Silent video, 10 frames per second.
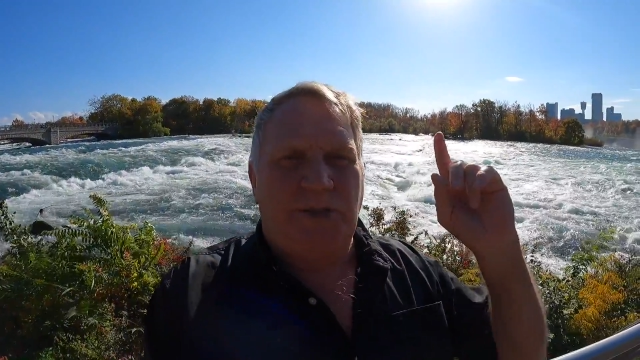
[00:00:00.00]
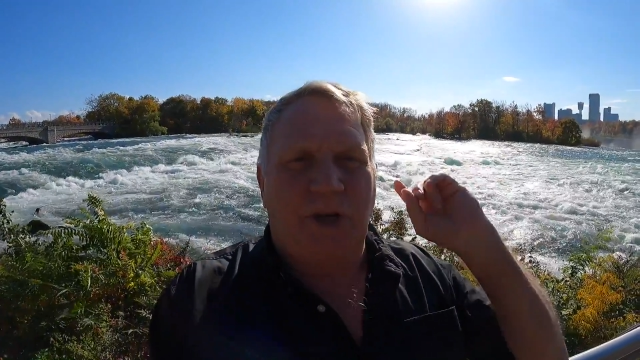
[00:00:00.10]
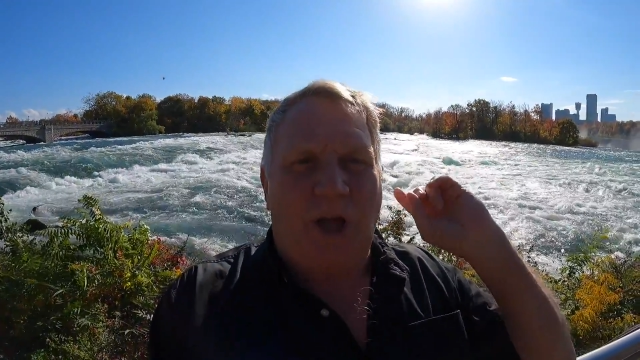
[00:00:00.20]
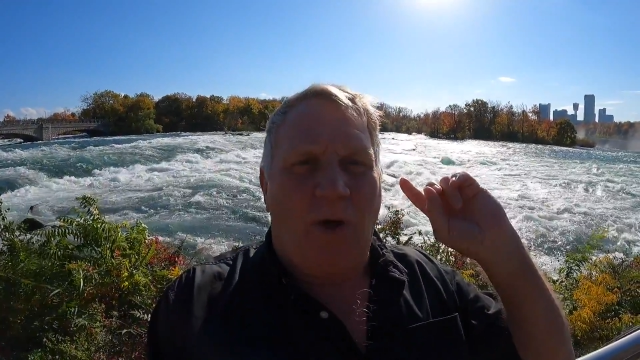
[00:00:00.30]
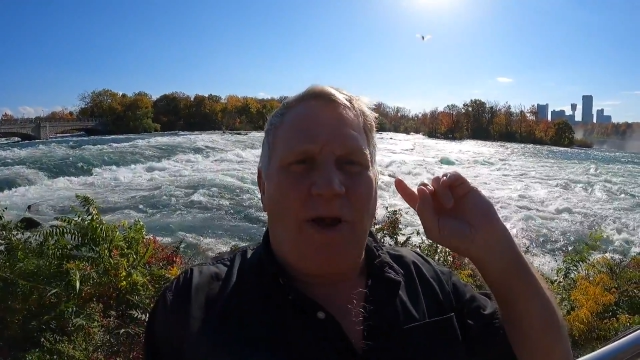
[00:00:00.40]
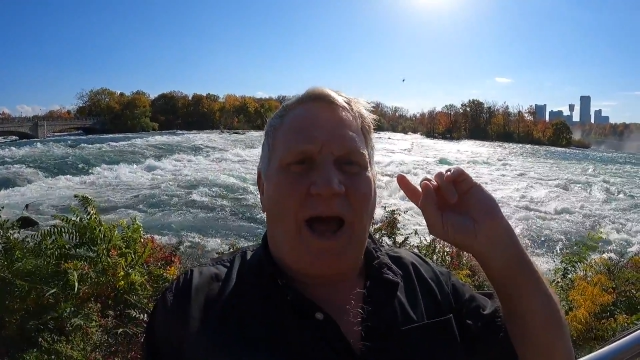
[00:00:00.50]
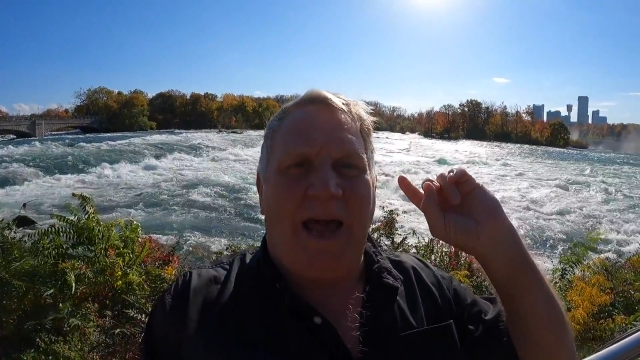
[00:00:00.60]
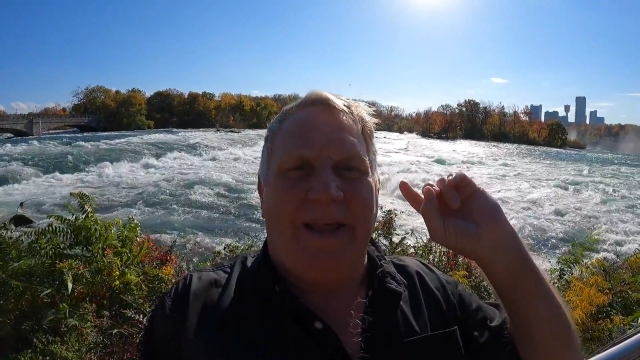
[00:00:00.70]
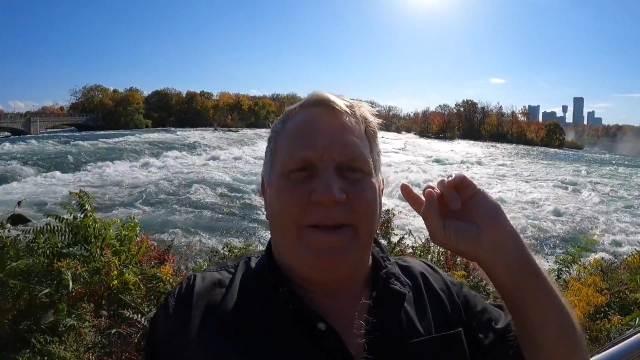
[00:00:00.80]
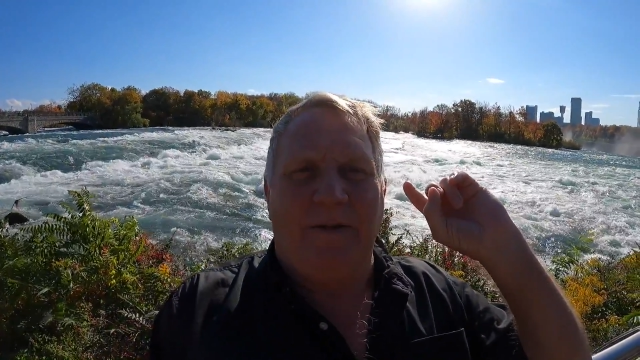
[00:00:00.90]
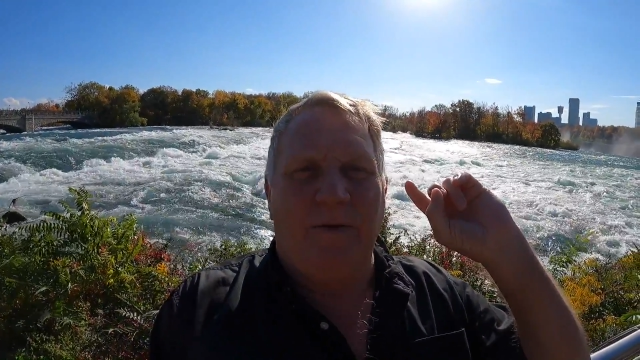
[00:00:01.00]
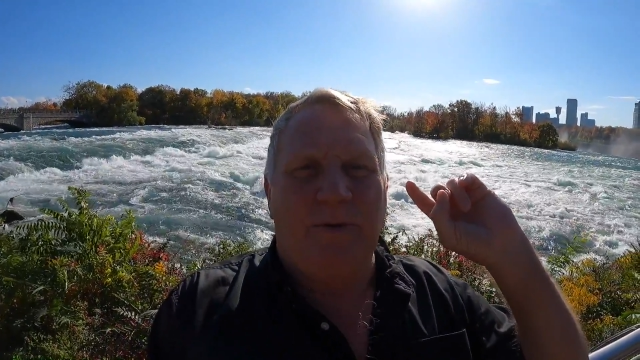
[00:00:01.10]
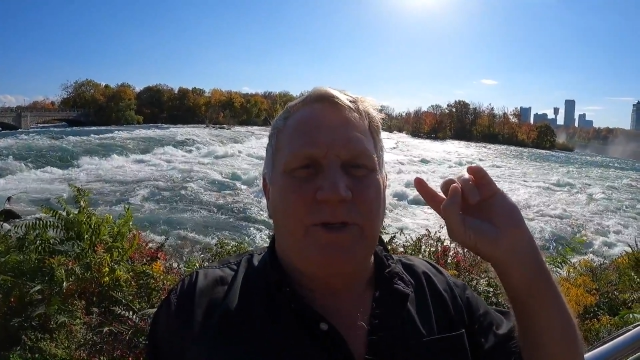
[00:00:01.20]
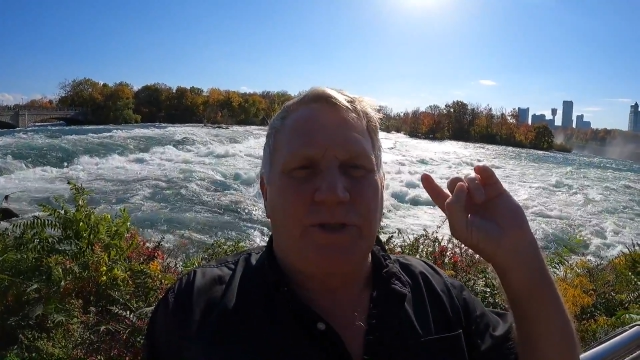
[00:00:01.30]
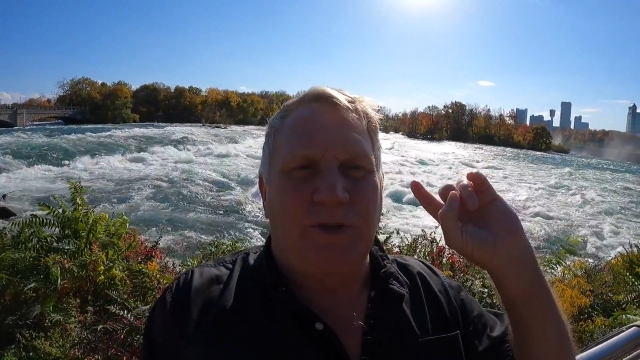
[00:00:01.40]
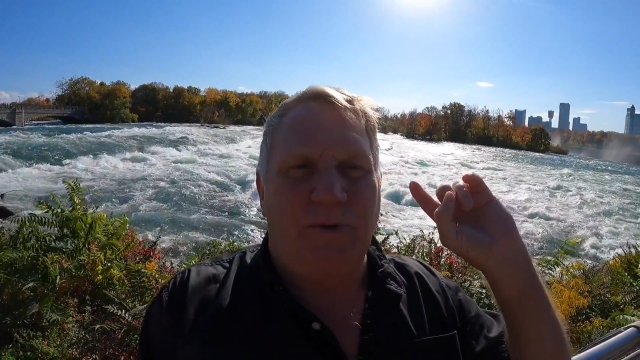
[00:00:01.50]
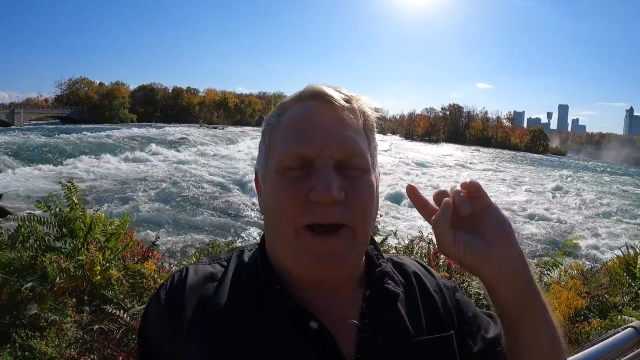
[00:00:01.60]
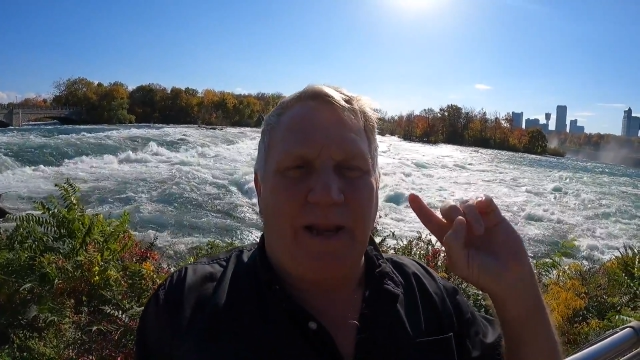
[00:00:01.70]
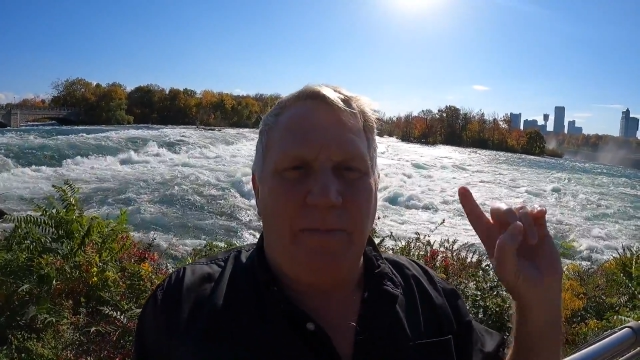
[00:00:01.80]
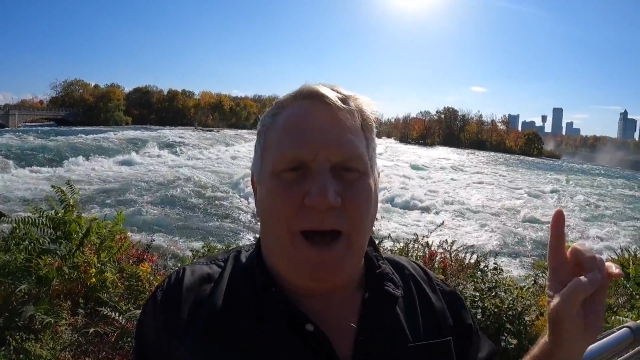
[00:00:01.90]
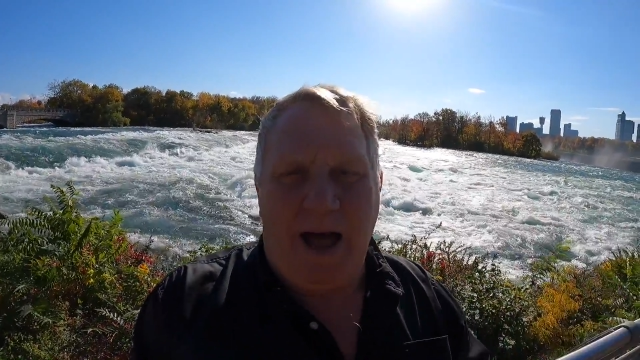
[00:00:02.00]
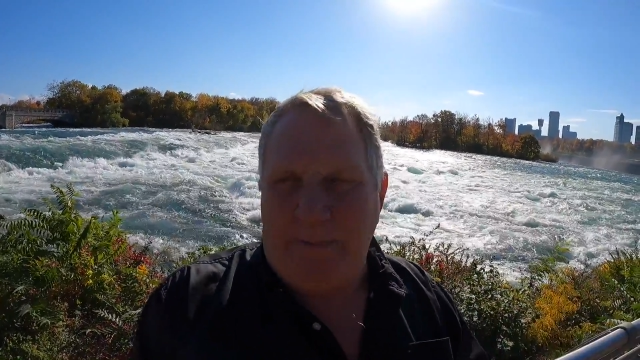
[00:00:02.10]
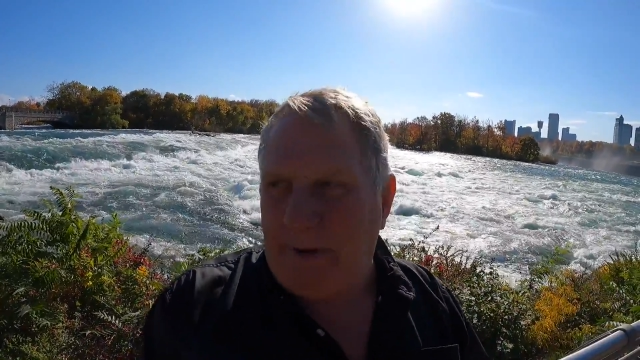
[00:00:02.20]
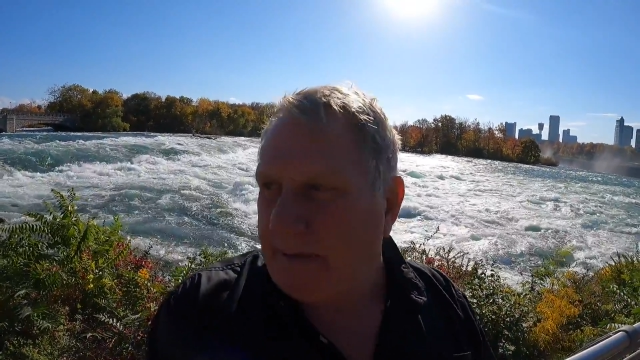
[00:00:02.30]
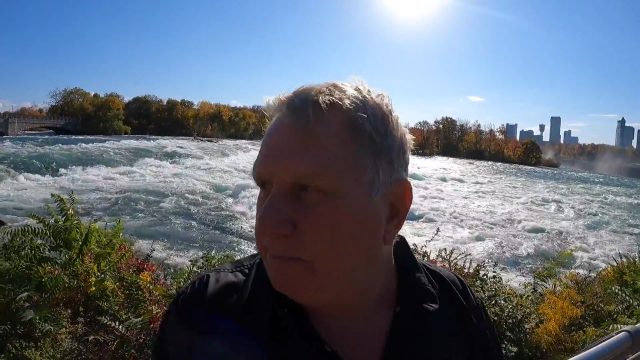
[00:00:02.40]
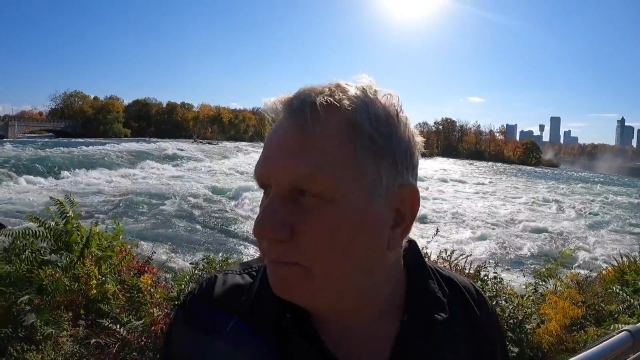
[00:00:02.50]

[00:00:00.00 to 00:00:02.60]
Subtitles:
to Goat Island, which is directly behind me.